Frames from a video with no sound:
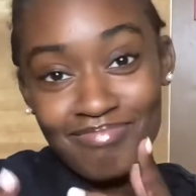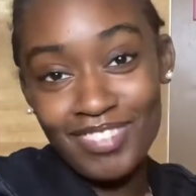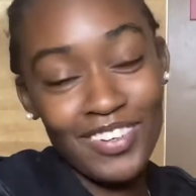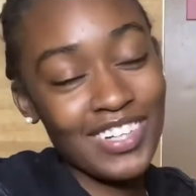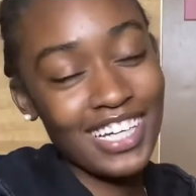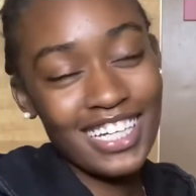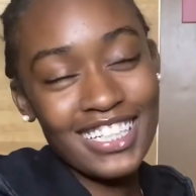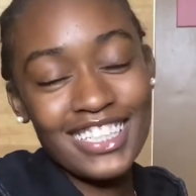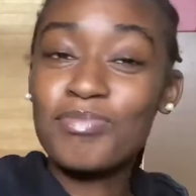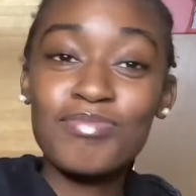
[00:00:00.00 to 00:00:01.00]
Okay.
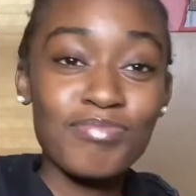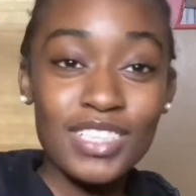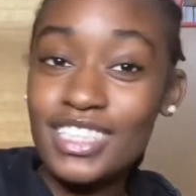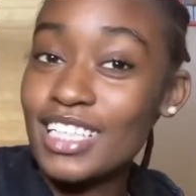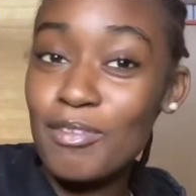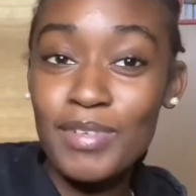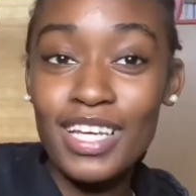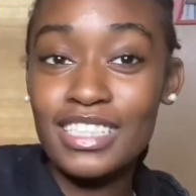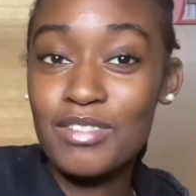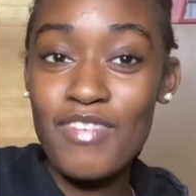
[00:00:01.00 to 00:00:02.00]
Just help me
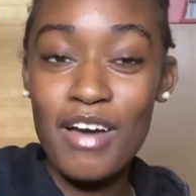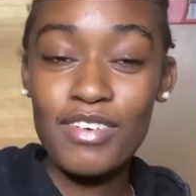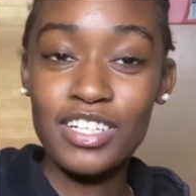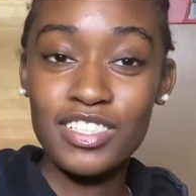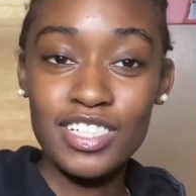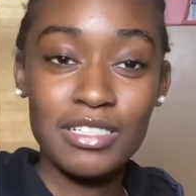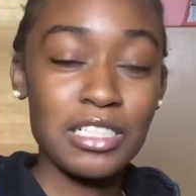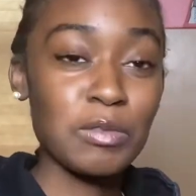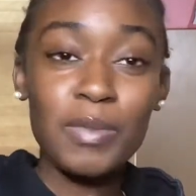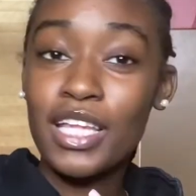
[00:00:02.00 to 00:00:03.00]
get to 500.
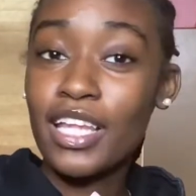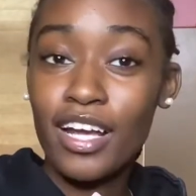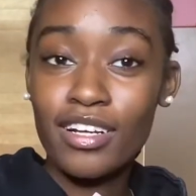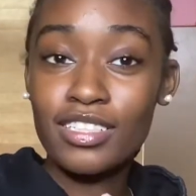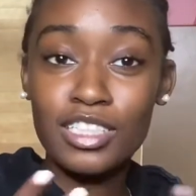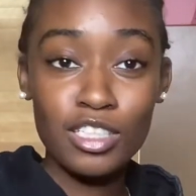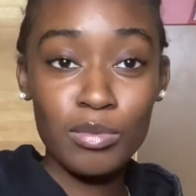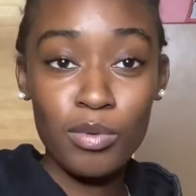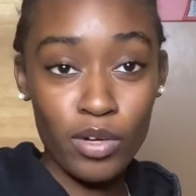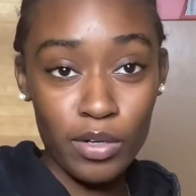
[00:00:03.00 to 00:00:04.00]
Just be there to
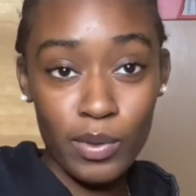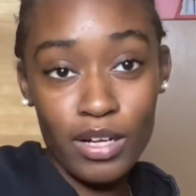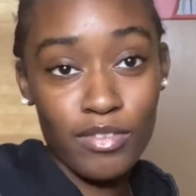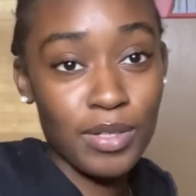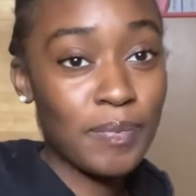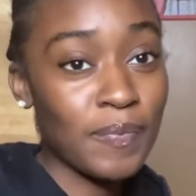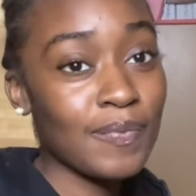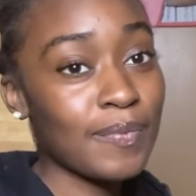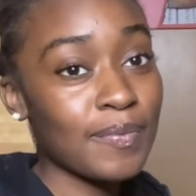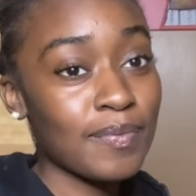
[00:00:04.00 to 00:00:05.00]
support or whatever
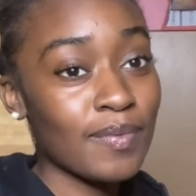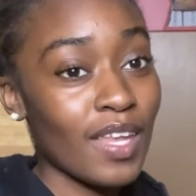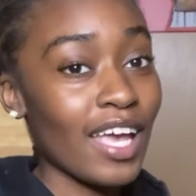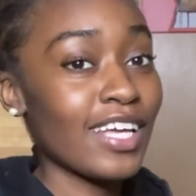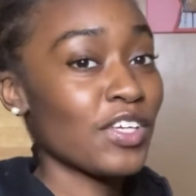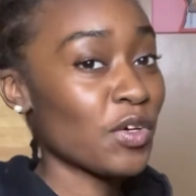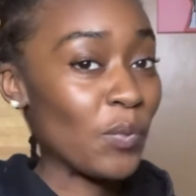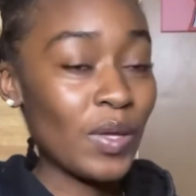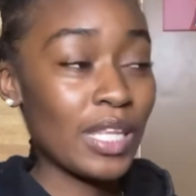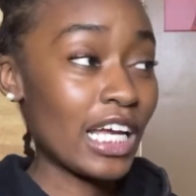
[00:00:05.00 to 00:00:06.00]
and you'll
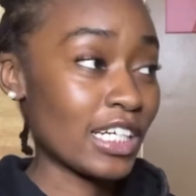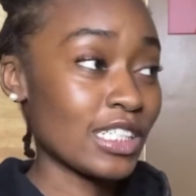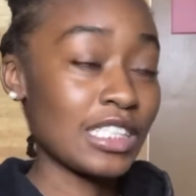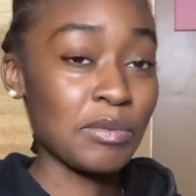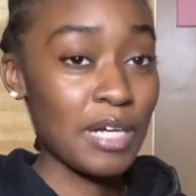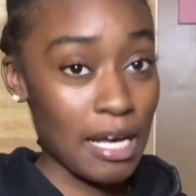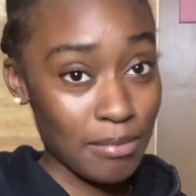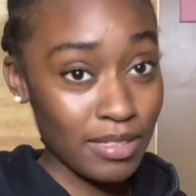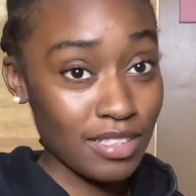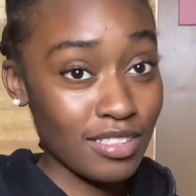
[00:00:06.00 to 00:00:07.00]
be there to see what
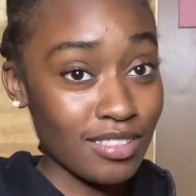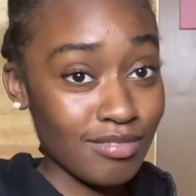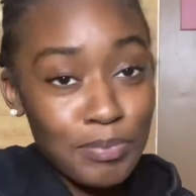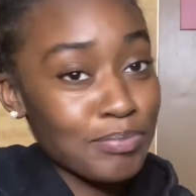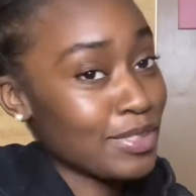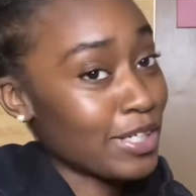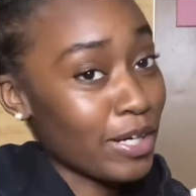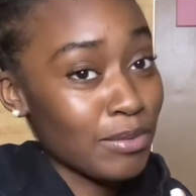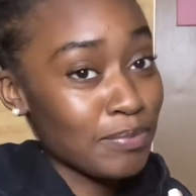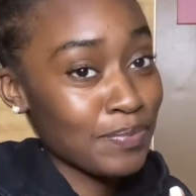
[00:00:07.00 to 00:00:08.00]
happens you
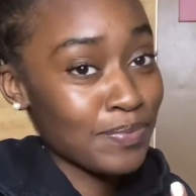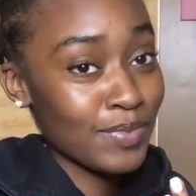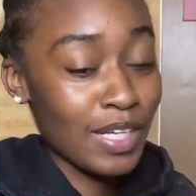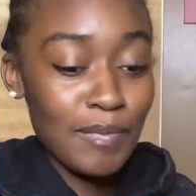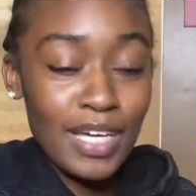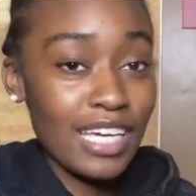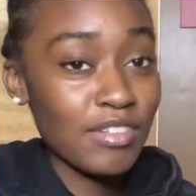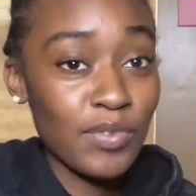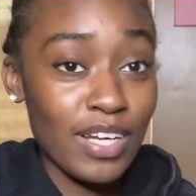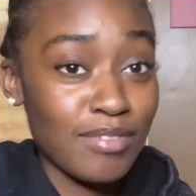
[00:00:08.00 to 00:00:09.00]
know could be a
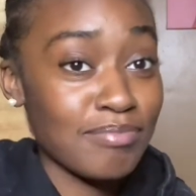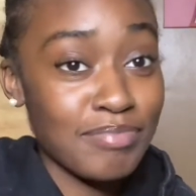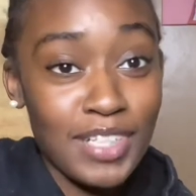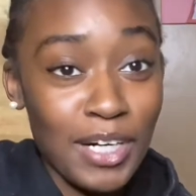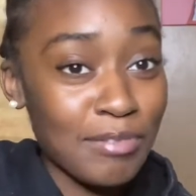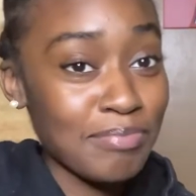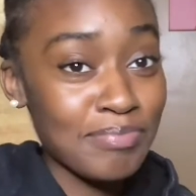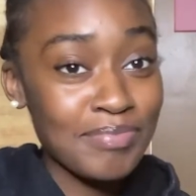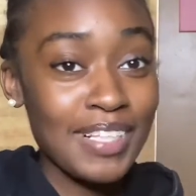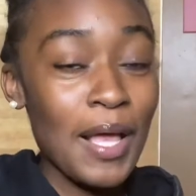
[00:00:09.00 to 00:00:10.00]
giveaway you know
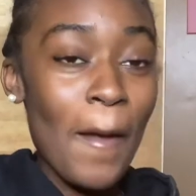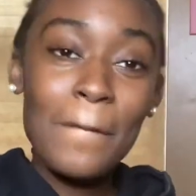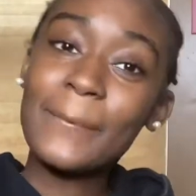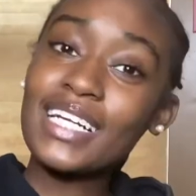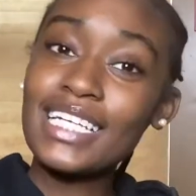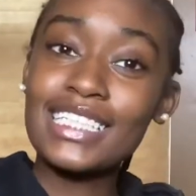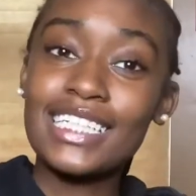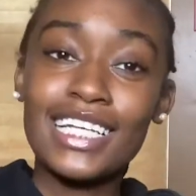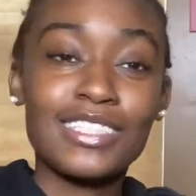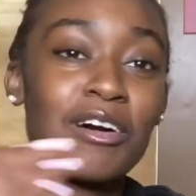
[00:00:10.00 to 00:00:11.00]
but that's it
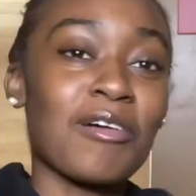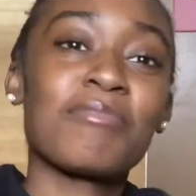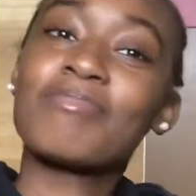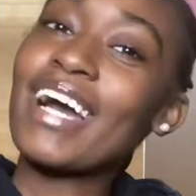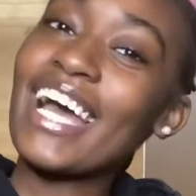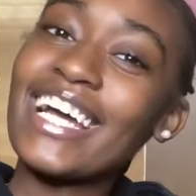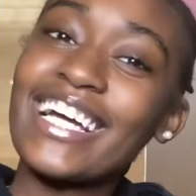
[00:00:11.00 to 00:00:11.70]
that's all bye